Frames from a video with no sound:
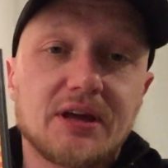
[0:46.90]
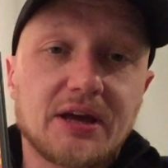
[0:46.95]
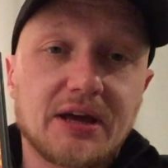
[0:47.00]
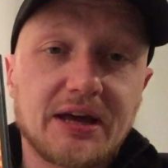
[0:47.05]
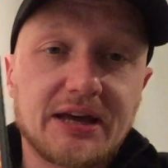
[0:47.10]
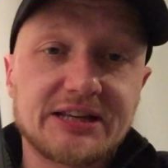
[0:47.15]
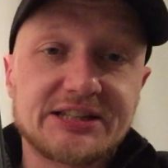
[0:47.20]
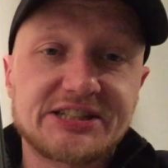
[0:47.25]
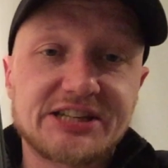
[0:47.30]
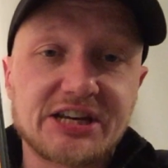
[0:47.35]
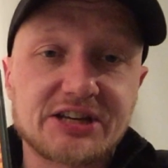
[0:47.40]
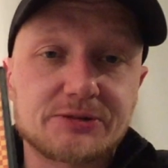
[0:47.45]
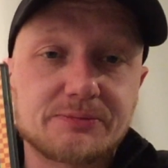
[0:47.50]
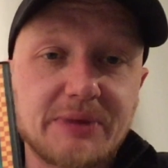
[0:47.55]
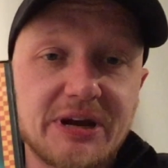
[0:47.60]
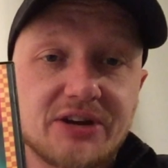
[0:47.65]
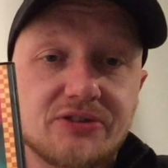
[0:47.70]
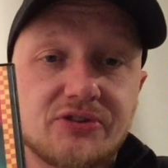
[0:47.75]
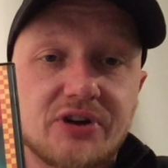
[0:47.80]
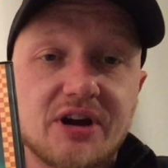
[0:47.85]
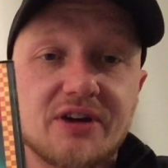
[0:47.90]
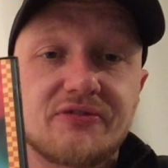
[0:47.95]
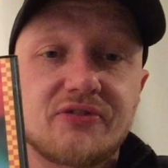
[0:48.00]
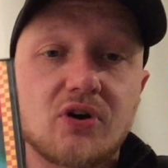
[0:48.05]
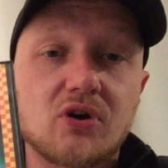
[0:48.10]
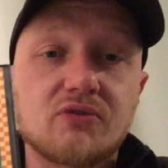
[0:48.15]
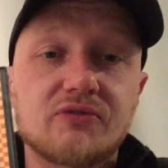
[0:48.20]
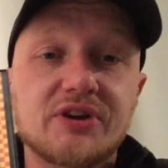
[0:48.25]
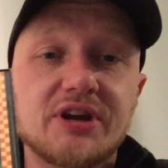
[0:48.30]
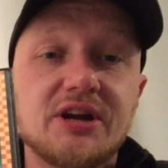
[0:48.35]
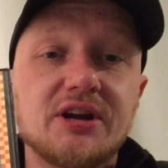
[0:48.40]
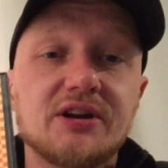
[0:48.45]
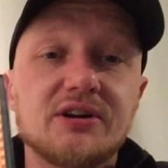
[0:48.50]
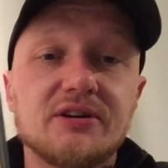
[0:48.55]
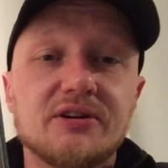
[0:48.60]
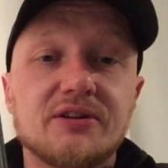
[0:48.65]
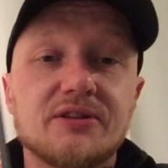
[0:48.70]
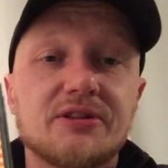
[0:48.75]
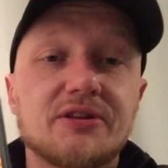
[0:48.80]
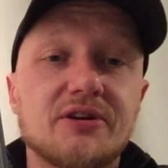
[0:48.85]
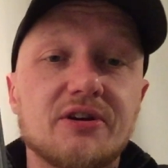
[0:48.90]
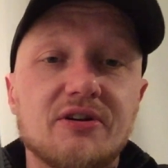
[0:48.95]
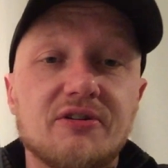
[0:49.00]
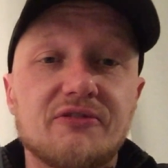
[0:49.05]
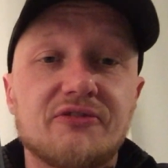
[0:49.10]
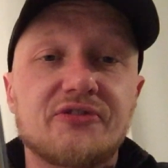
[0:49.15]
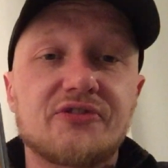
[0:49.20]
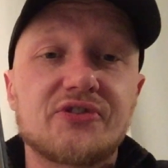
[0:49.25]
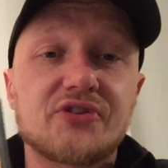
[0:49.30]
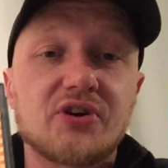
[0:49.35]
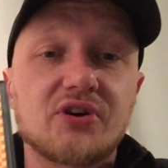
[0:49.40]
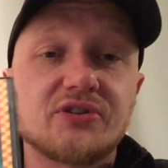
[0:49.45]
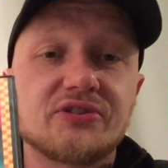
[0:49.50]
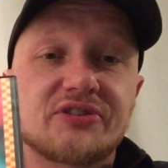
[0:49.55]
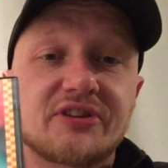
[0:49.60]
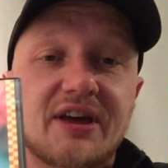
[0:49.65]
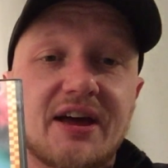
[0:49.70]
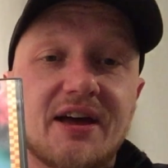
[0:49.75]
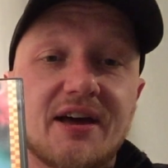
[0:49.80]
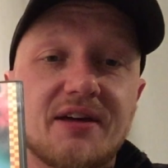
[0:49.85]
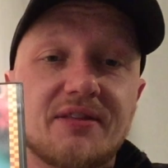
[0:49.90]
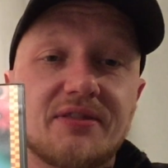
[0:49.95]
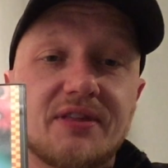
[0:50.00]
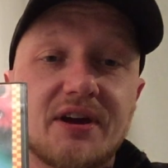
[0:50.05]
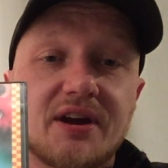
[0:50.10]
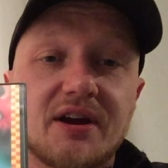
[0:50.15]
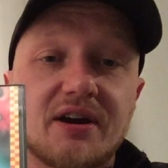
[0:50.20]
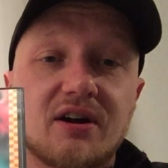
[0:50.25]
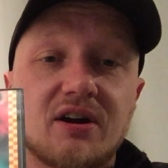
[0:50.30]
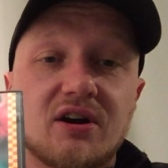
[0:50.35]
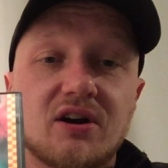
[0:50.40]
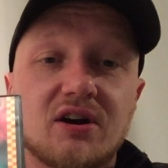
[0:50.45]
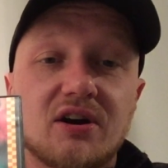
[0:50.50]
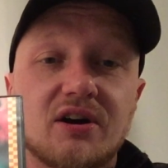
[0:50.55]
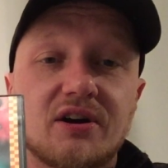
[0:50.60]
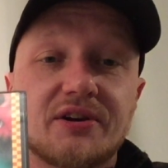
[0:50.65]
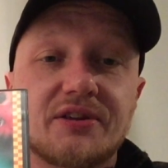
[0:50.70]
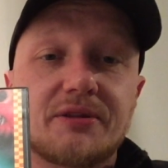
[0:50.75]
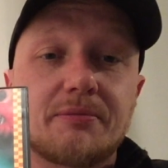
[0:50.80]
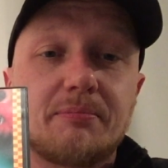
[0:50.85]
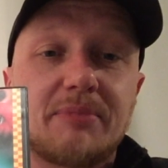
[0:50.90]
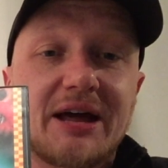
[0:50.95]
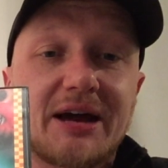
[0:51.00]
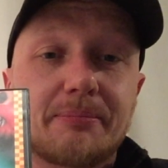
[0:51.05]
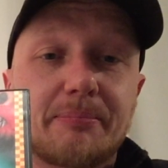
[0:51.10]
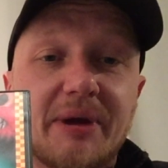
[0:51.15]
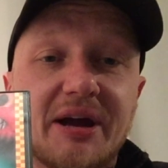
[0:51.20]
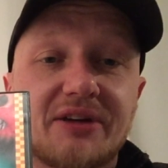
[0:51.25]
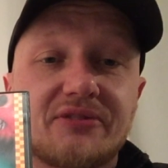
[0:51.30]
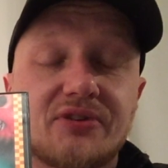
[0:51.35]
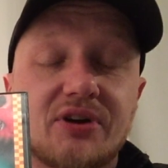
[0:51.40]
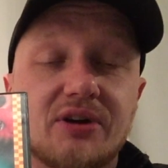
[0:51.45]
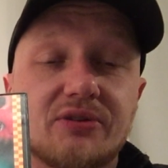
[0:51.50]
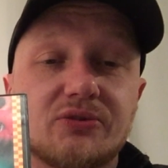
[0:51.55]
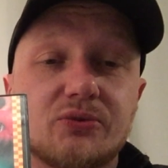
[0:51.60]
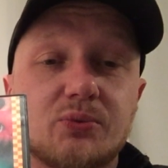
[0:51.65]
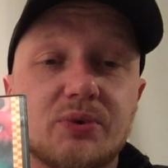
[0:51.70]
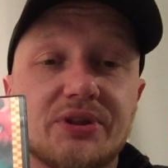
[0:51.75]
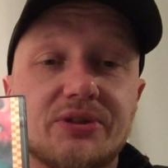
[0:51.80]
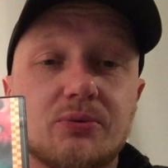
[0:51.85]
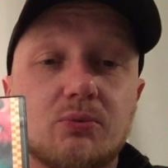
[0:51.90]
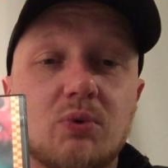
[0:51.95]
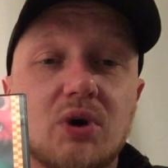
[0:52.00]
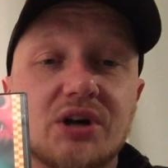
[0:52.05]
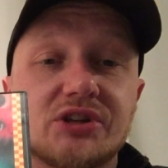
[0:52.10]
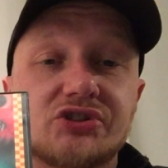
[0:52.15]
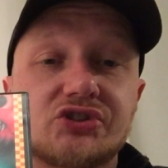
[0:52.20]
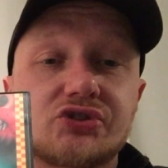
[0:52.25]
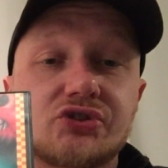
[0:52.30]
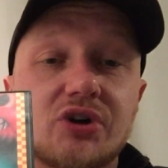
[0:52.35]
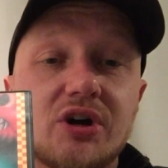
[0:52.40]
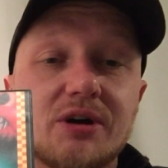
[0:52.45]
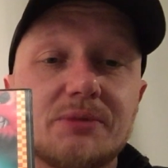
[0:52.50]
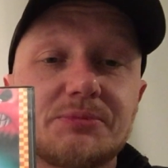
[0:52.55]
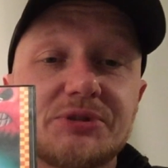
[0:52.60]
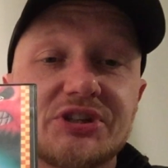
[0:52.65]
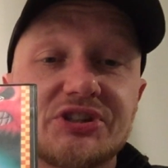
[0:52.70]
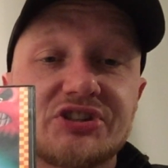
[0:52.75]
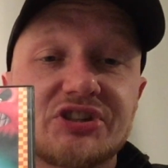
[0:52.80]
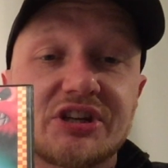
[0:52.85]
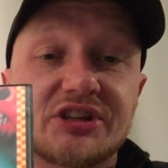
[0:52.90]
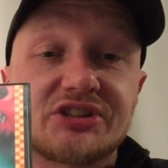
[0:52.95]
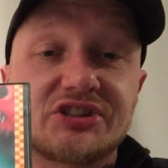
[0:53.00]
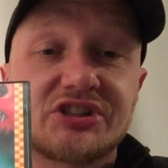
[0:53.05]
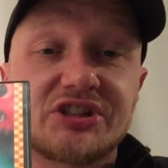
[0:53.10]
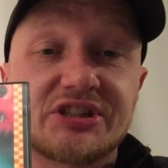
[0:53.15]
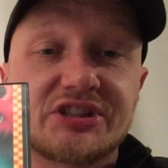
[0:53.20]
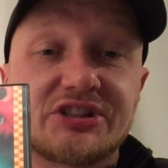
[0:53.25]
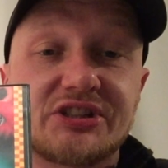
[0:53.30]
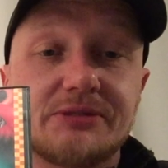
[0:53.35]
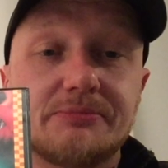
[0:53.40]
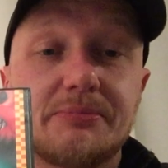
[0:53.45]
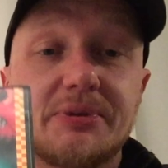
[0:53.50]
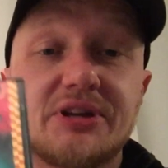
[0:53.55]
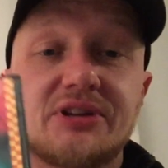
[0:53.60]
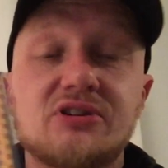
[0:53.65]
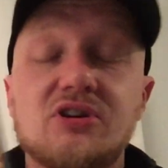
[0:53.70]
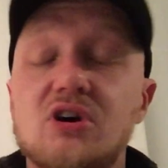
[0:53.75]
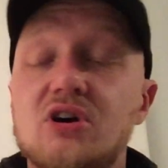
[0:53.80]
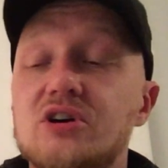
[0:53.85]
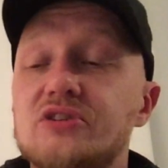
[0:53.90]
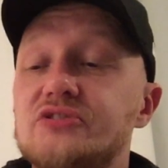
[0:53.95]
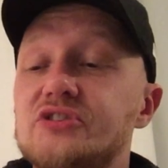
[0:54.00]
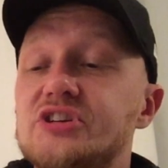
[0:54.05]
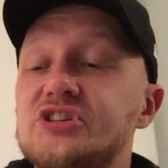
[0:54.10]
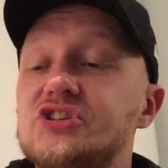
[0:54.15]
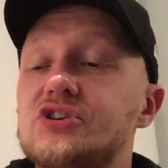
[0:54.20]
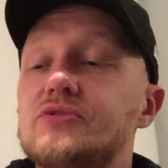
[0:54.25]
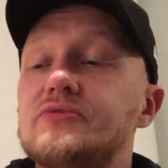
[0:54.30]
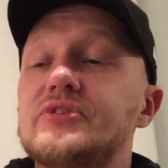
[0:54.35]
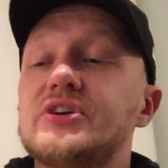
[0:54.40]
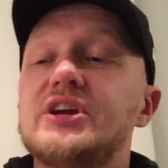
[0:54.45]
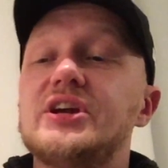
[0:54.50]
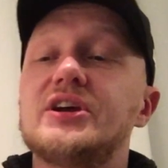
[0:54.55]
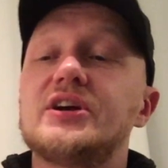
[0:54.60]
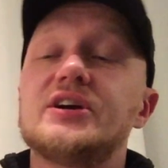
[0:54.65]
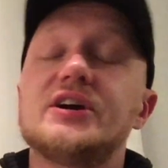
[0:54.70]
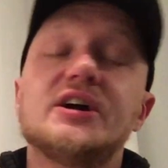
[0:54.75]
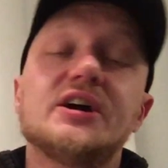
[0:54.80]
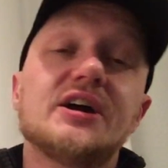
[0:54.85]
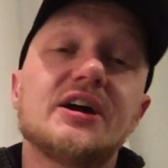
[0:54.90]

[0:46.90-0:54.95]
It says Mega Drive over here, the front, and there are the black background with the white stripes. It's a 16-bit cartridge over here.